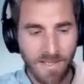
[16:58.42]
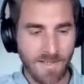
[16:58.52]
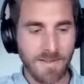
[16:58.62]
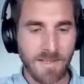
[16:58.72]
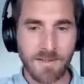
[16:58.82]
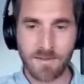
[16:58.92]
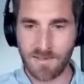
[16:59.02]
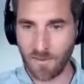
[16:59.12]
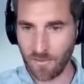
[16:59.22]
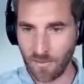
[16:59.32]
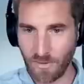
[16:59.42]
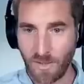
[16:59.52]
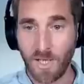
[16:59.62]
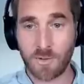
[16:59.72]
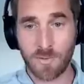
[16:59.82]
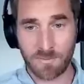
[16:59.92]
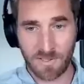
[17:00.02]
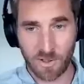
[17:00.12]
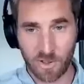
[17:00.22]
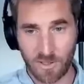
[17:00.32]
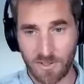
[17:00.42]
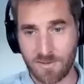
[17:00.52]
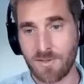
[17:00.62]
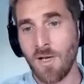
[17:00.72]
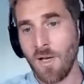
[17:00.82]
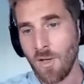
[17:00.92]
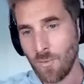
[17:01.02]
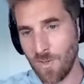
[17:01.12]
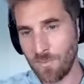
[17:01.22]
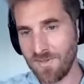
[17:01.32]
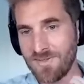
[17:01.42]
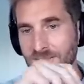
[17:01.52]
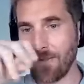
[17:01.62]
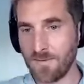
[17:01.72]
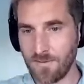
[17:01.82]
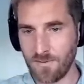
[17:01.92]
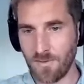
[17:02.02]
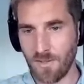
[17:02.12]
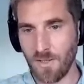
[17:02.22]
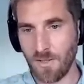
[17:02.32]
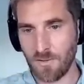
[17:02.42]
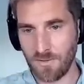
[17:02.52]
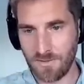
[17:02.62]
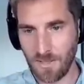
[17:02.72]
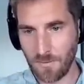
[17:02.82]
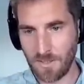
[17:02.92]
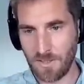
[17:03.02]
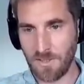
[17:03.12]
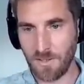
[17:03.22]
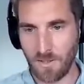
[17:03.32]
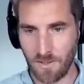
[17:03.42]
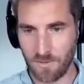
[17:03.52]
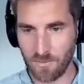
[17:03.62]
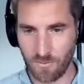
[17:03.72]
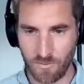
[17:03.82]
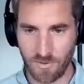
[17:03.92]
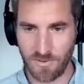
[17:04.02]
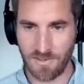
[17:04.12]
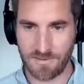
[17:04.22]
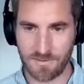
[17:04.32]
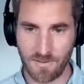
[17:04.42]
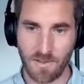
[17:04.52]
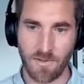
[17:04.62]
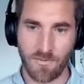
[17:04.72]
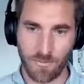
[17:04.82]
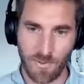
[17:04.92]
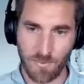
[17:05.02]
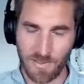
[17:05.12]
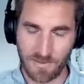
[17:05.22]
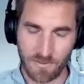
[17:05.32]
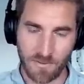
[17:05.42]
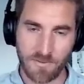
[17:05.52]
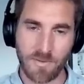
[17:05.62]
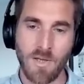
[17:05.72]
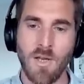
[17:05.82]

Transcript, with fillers: And then the encrypted shards will be sent uh, directly uh, to these uh, three partners uh,